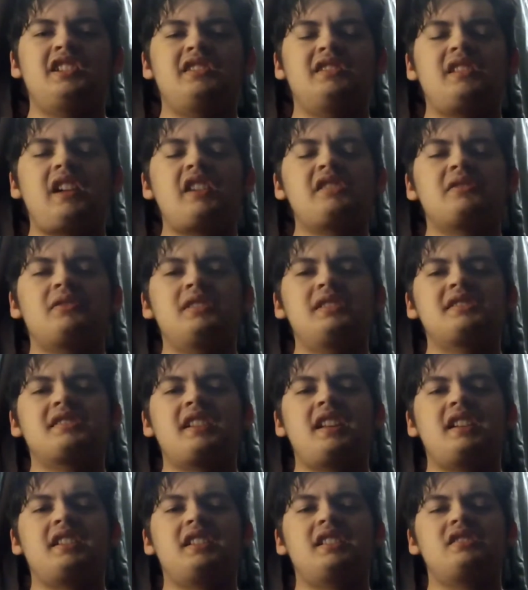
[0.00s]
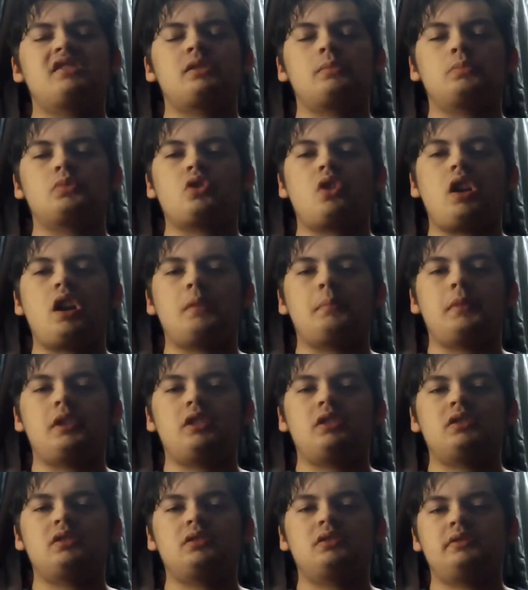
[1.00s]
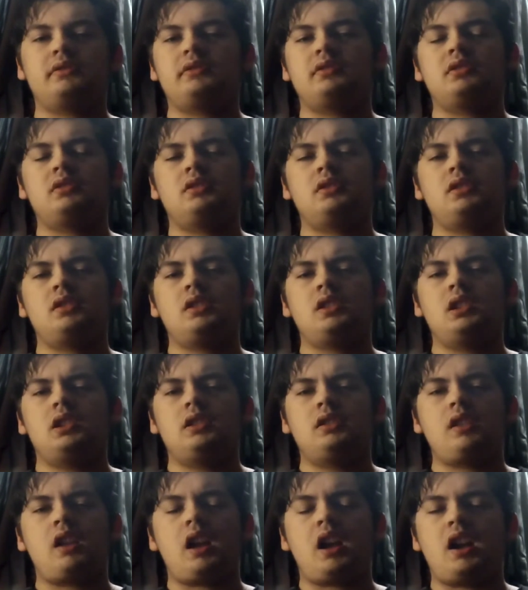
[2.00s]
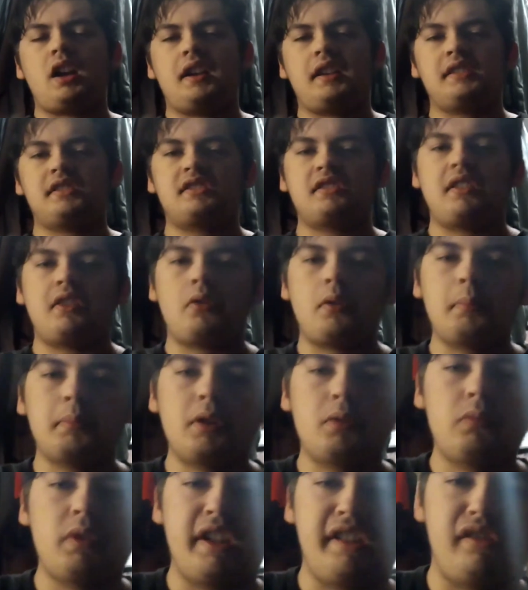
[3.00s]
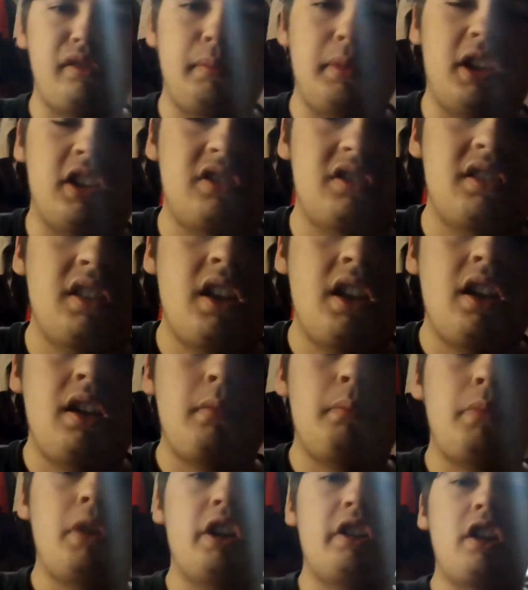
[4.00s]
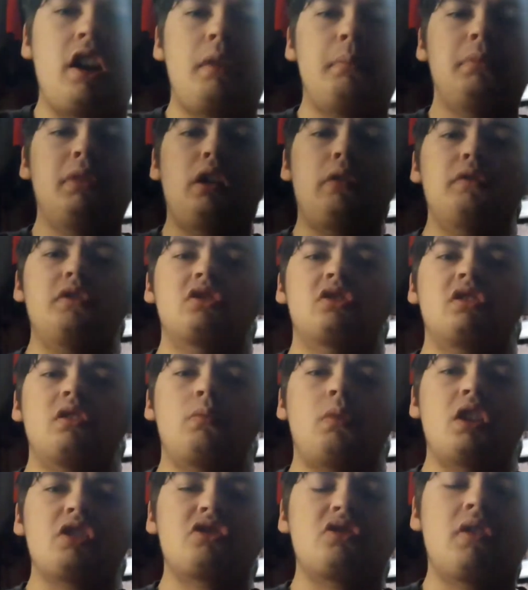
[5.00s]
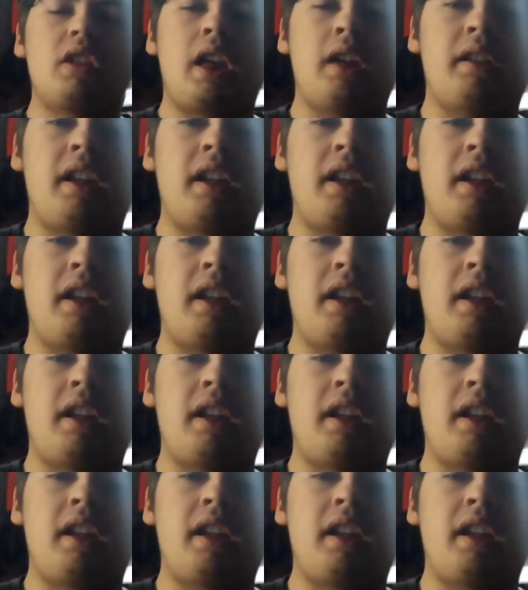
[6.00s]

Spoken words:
Also, it's kind of getting some drama. So I'm going to wait a little bit. But comment below if you still watch The Loud